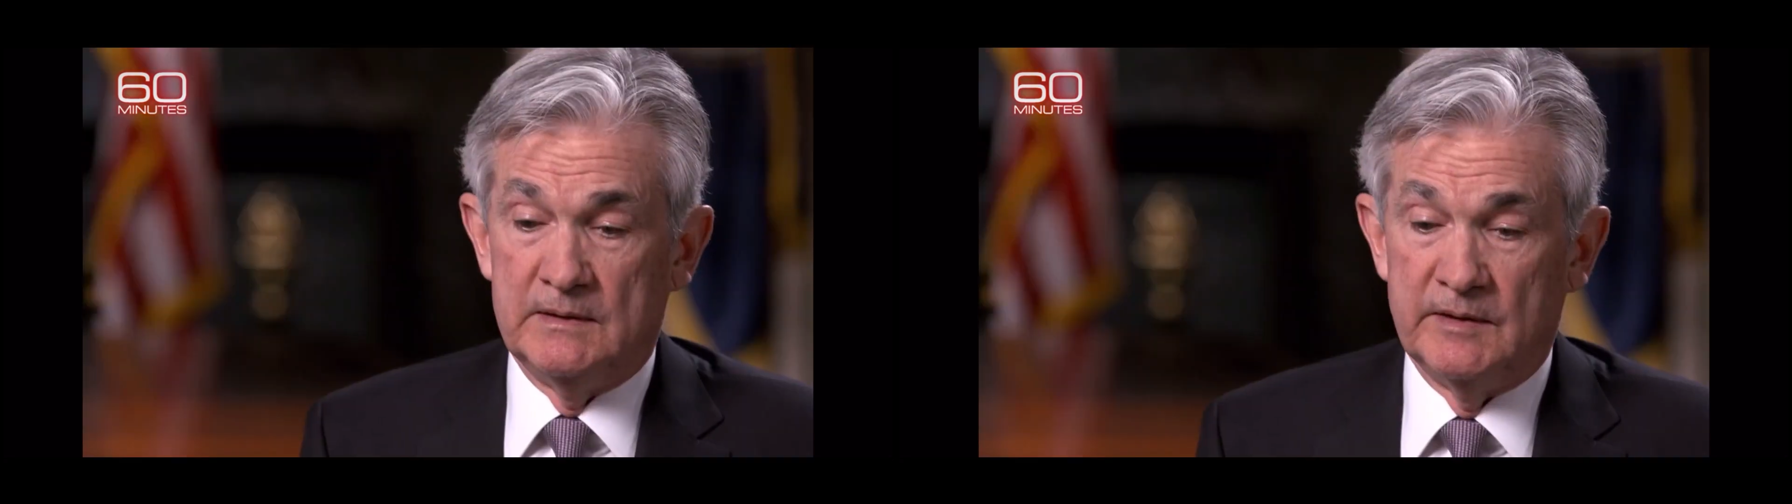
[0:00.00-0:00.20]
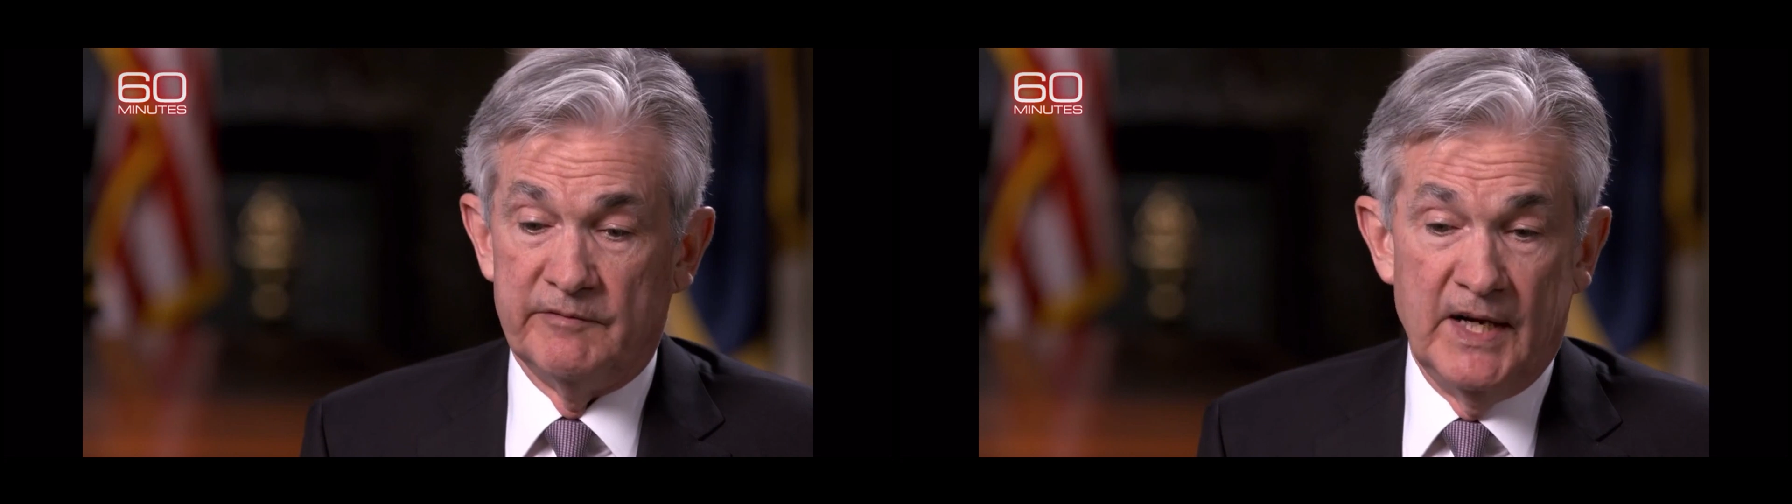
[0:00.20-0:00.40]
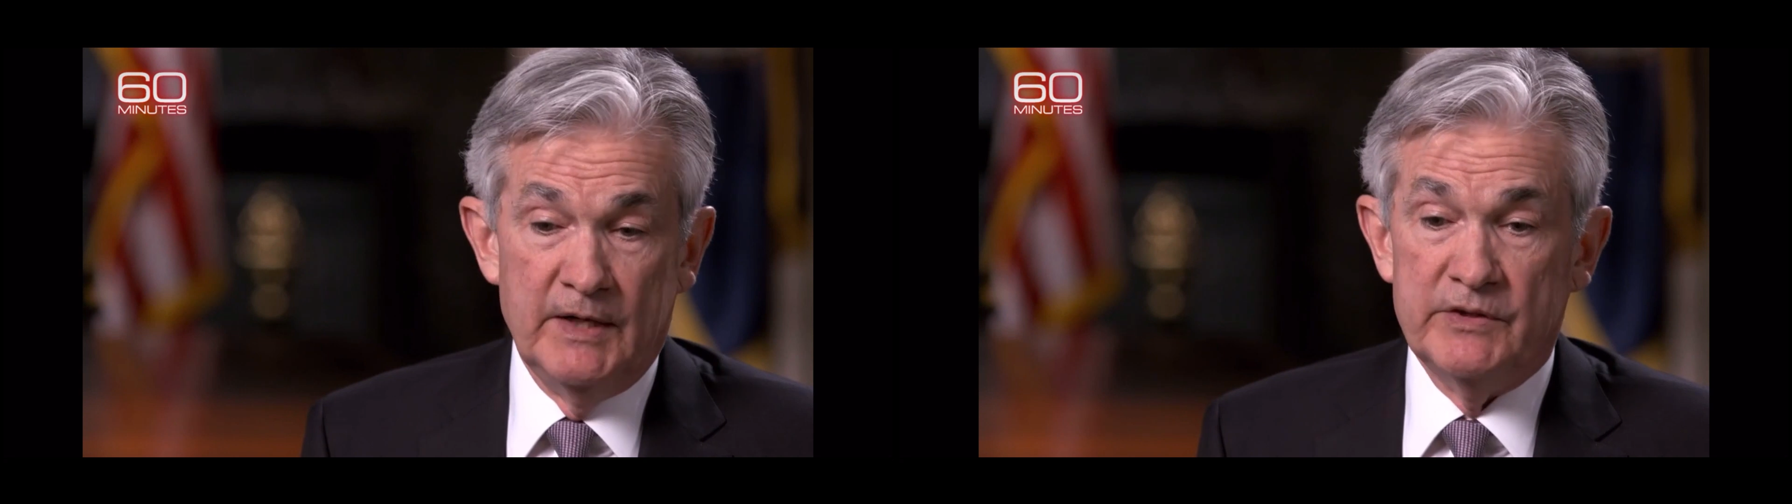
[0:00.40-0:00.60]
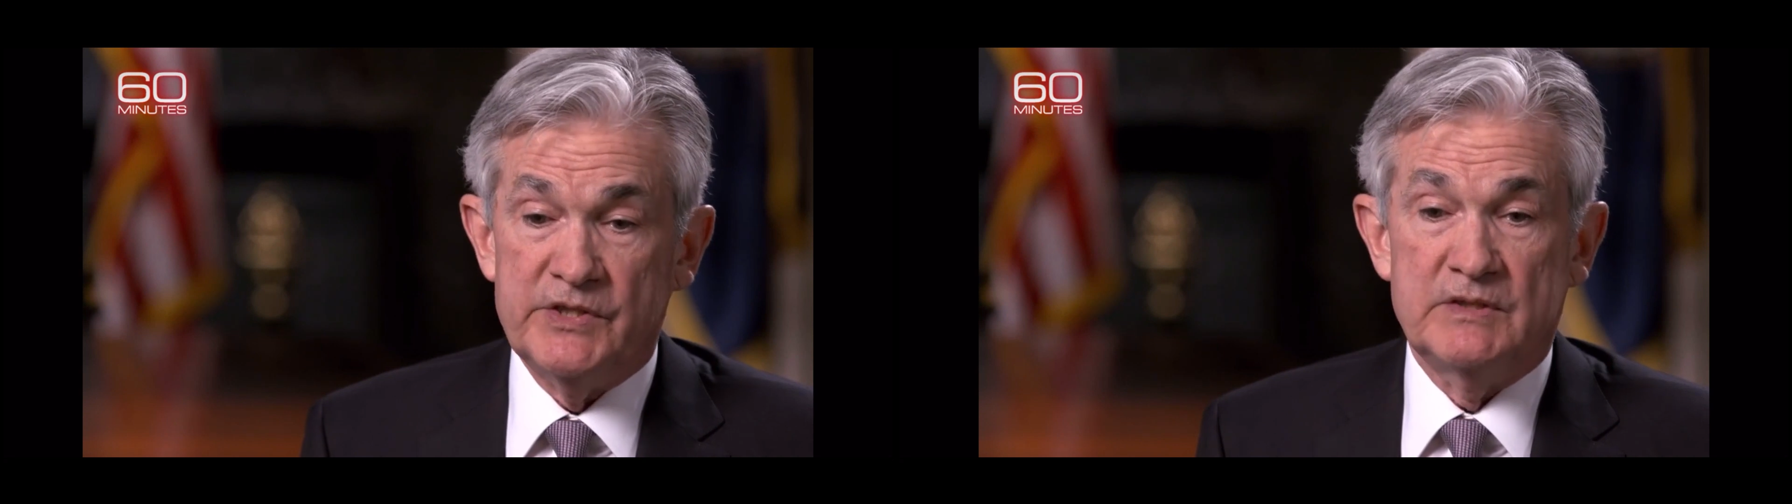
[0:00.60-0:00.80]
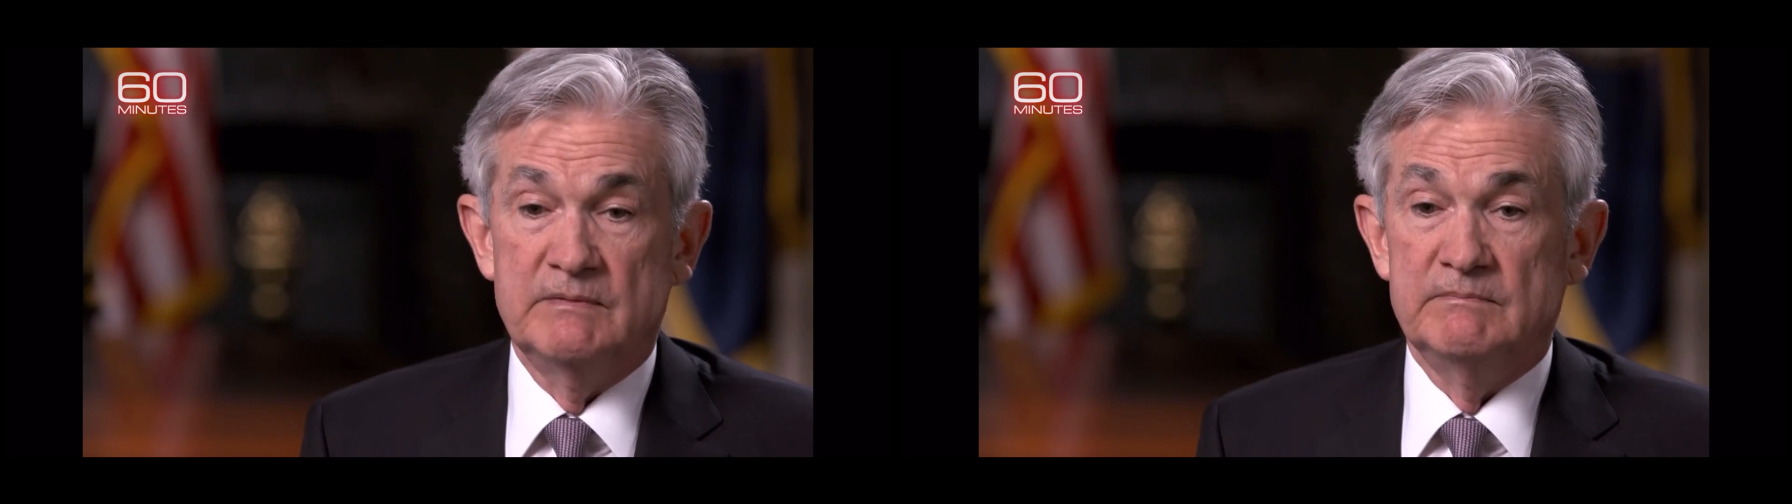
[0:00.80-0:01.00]
the
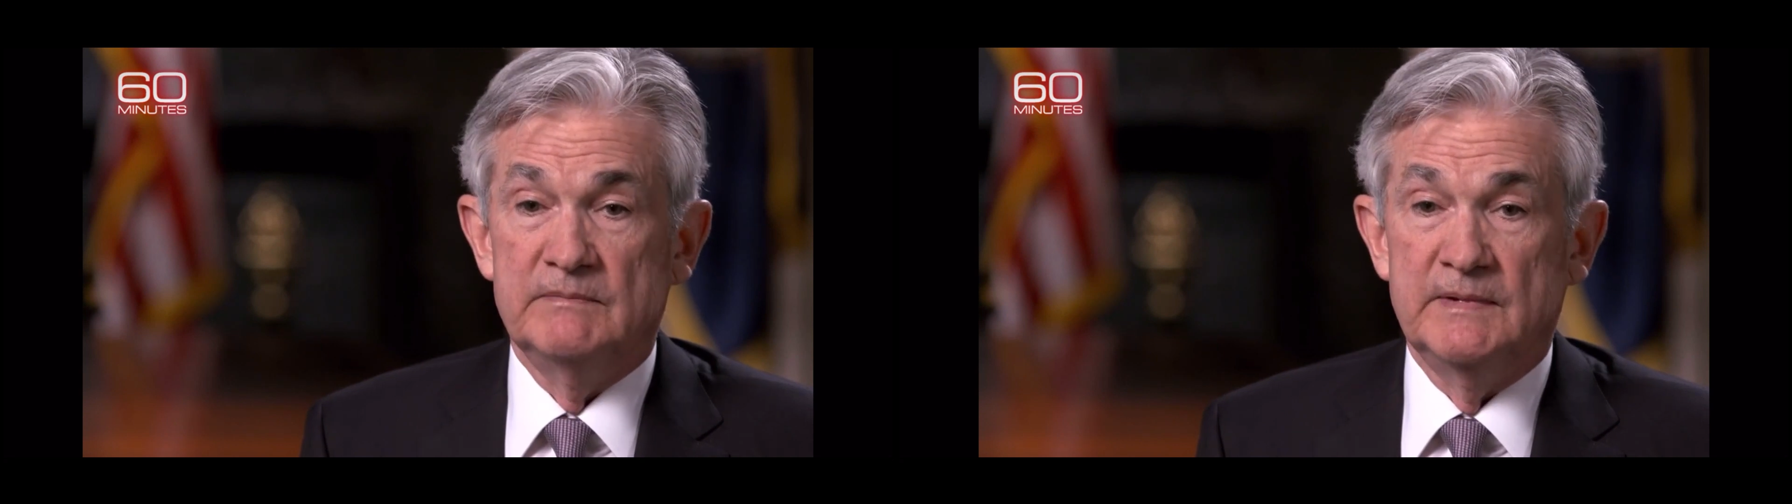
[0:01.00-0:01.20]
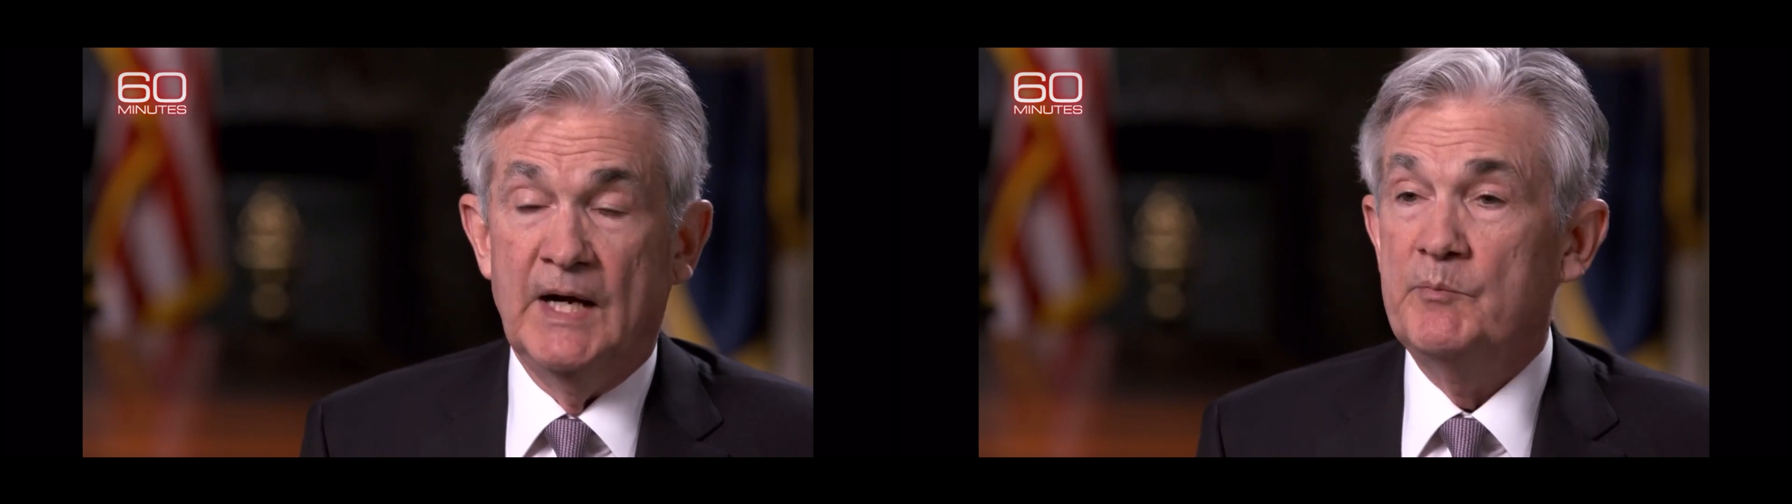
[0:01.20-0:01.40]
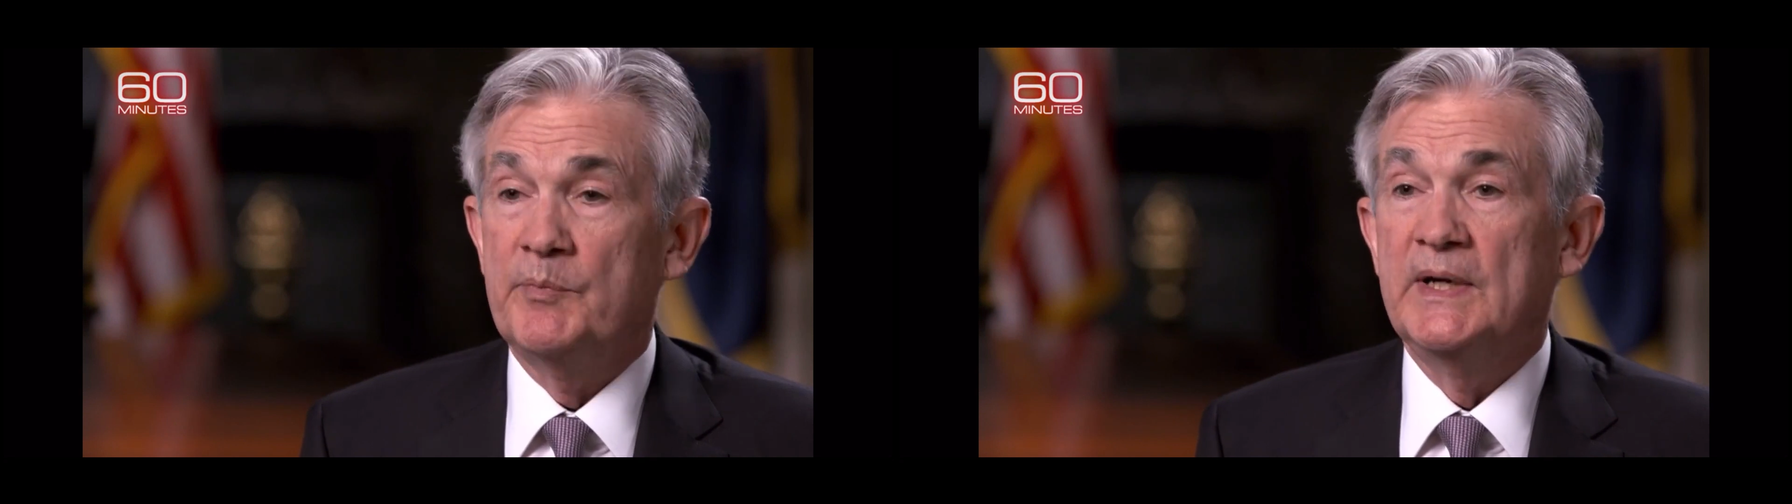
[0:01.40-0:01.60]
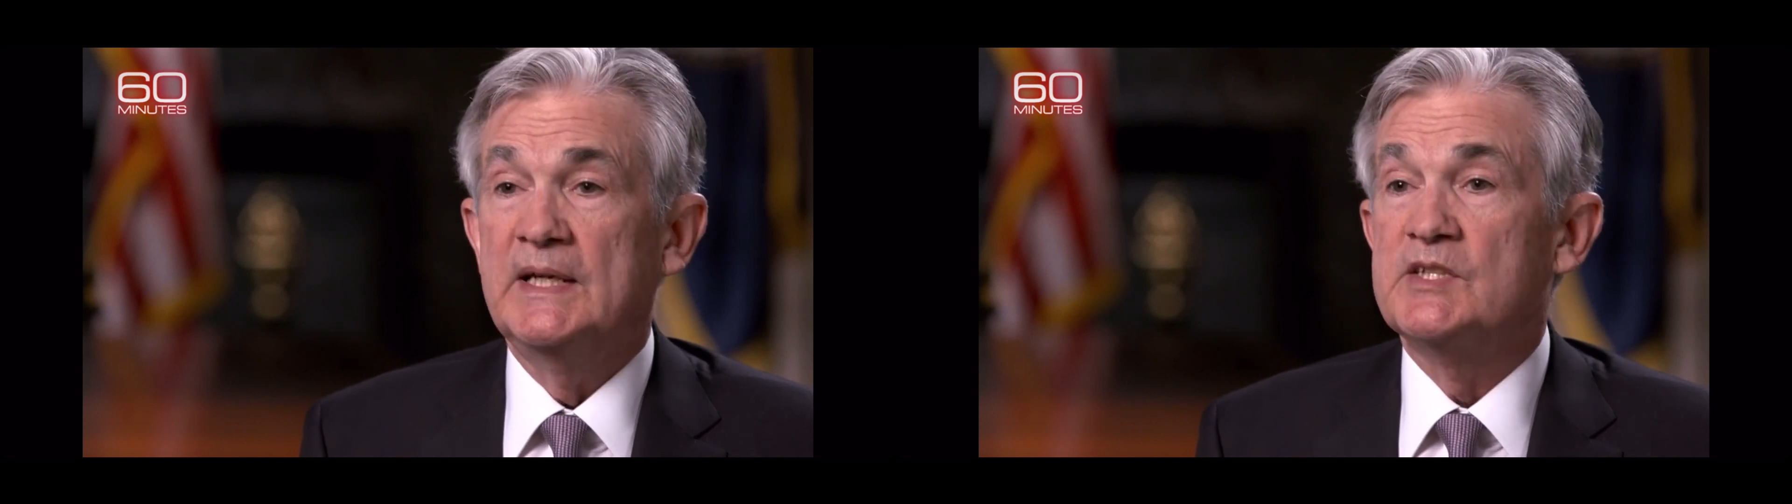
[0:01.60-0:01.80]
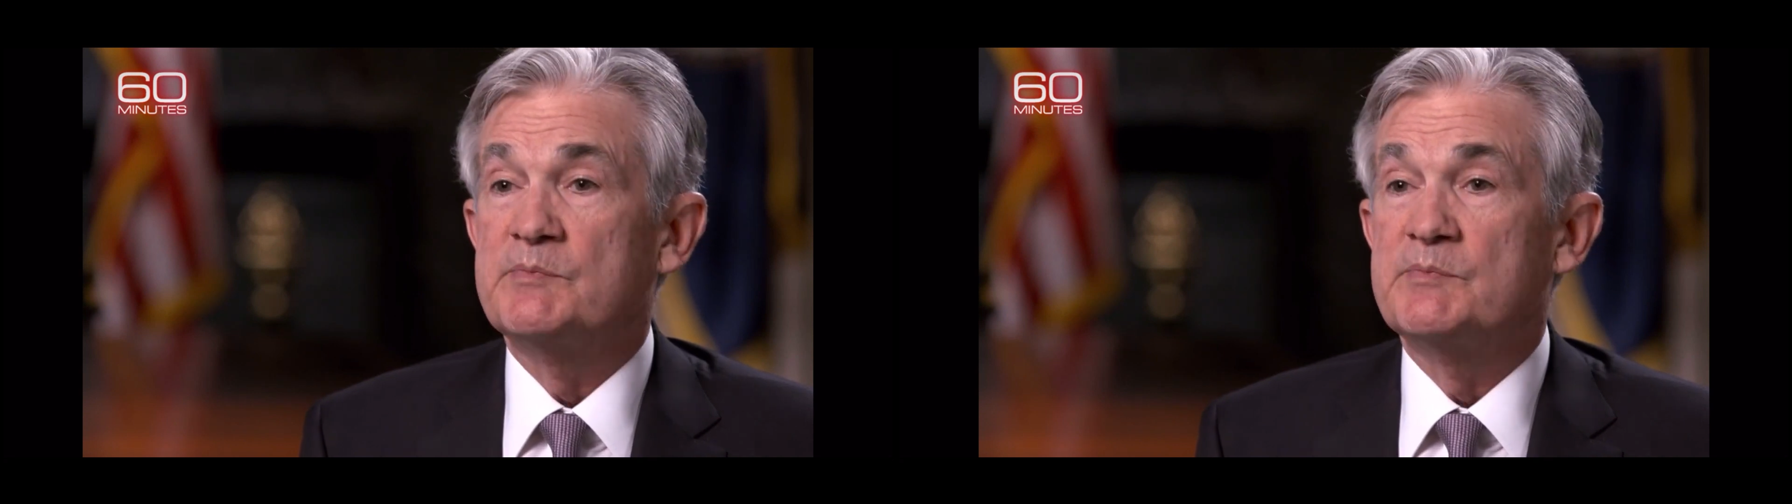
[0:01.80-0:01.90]
virus outbreak